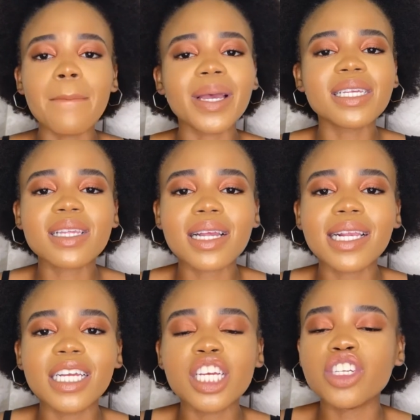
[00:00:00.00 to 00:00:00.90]

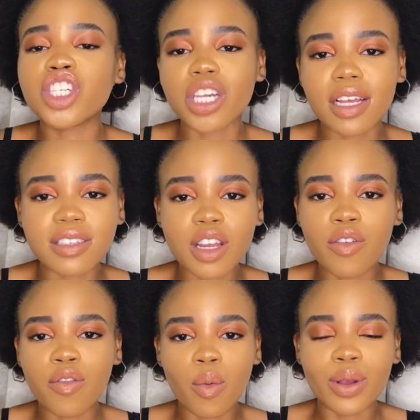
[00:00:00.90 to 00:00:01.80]
Basically, just
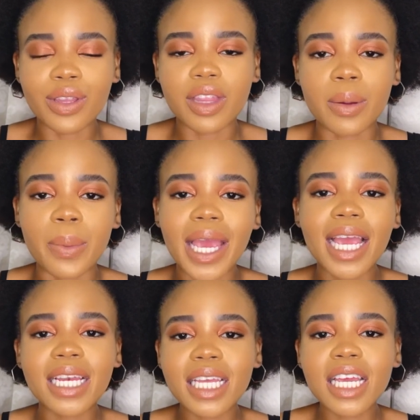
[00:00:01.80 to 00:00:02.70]
avoid them.
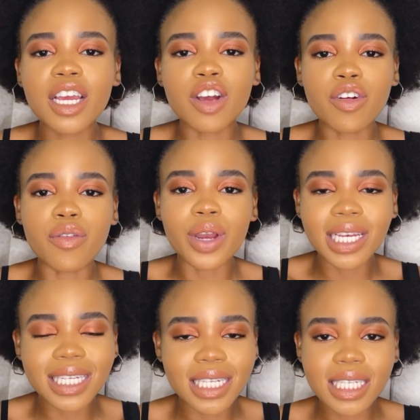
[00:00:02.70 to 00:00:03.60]
Any
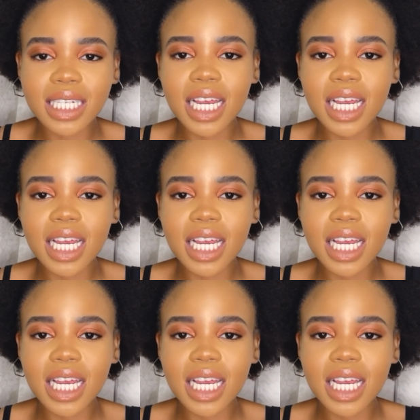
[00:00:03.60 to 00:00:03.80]
ingredient